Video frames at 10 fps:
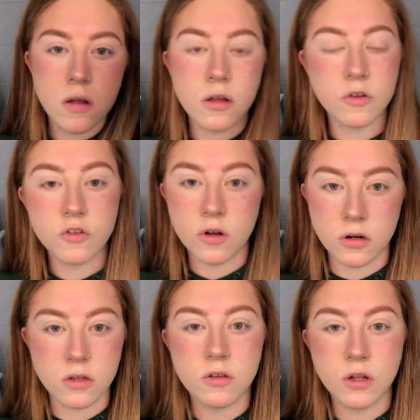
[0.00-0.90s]
You're
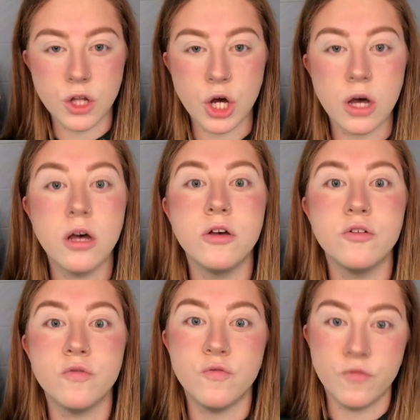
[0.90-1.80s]
starting to look
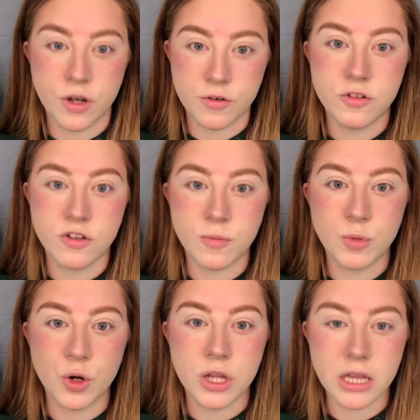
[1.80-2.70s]
very
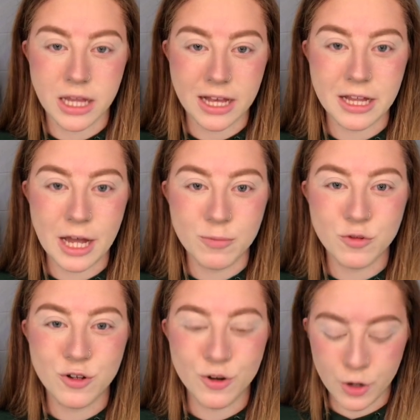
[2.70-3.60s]
sunburnt, like a
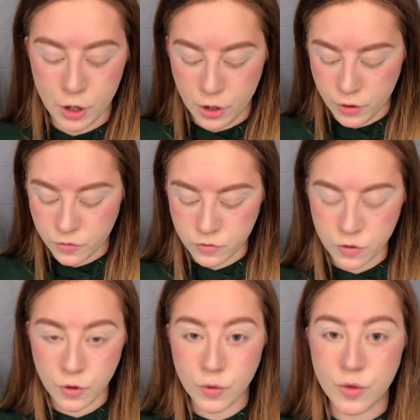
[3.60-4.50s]
lobster.
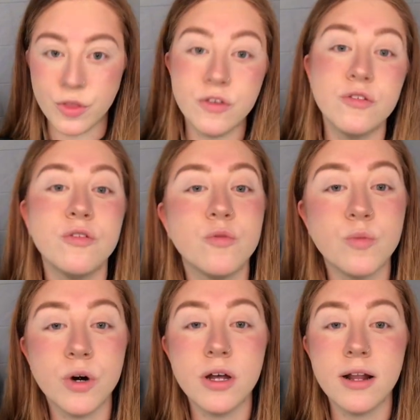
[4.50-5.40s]
So this is
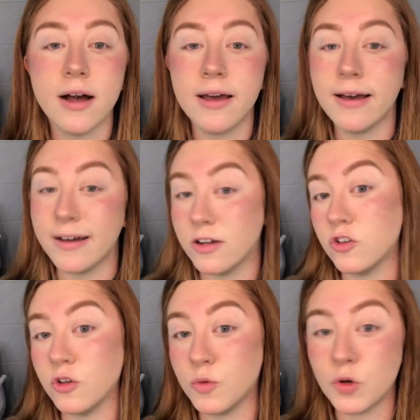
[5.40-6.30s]
what I
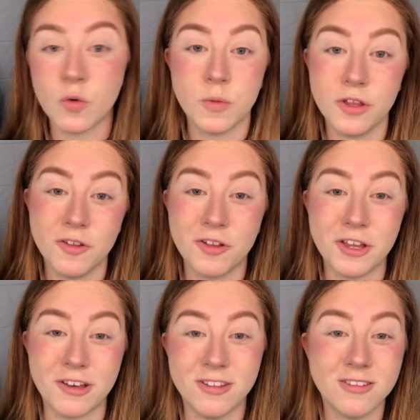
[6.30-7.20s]
actually would normally look
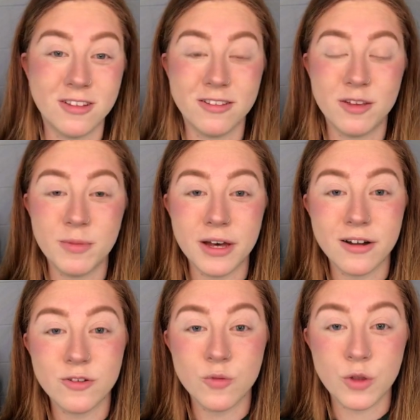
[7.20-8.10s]
like in the sun, to be
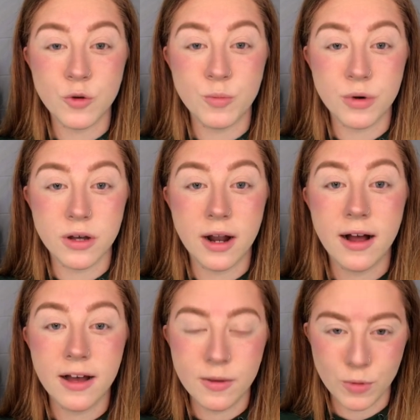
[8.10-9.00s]
honest with you, but
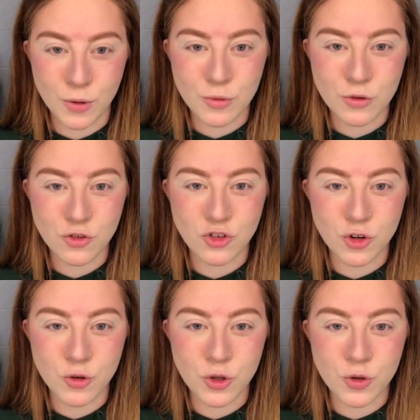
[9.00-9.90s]
I am going to show
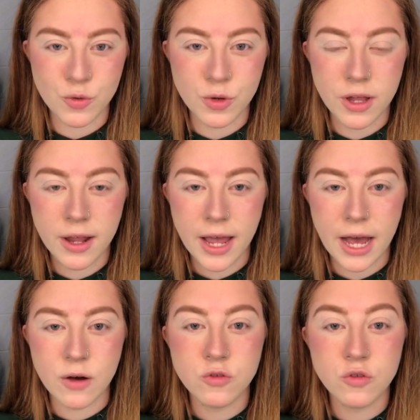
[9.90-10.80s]
you
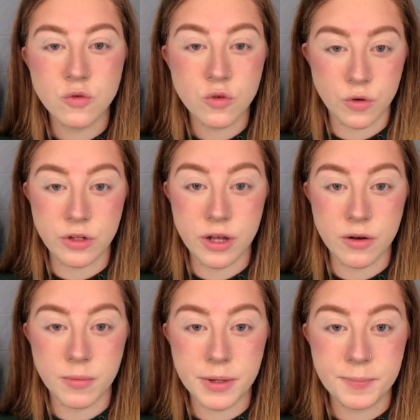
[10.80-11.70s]
how to tone it down a
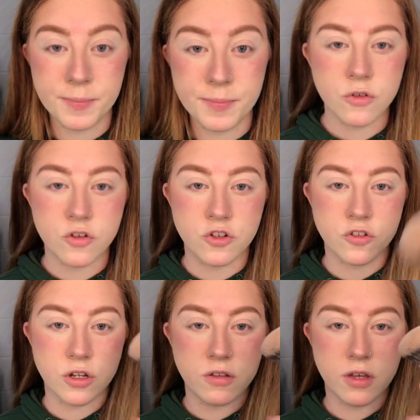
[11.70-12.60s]
bit. So you're just
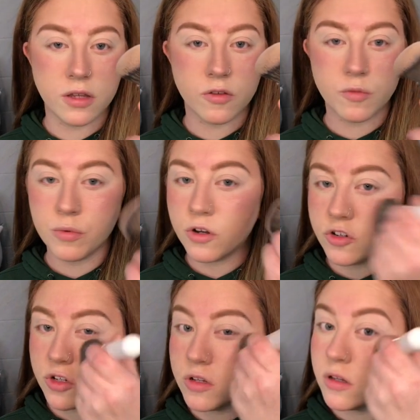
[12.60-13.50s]
gonna take this
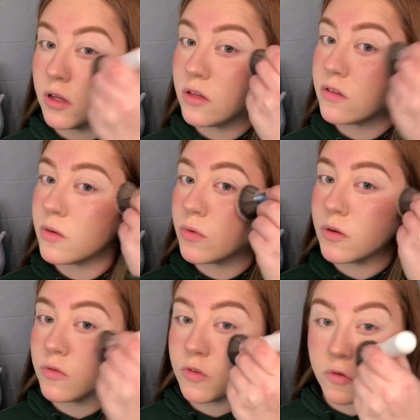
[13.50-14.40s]
brush, same one I
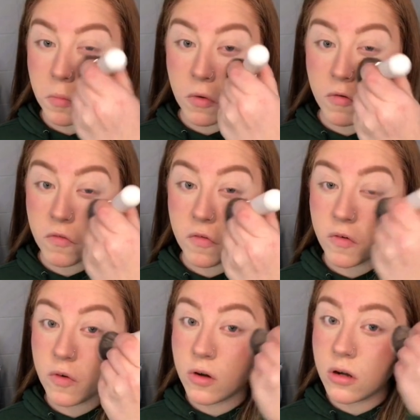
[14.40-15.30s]
was using
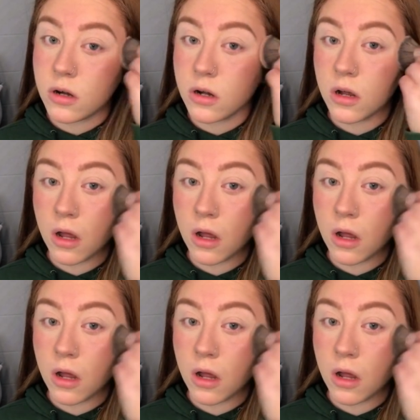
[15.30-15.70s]
before.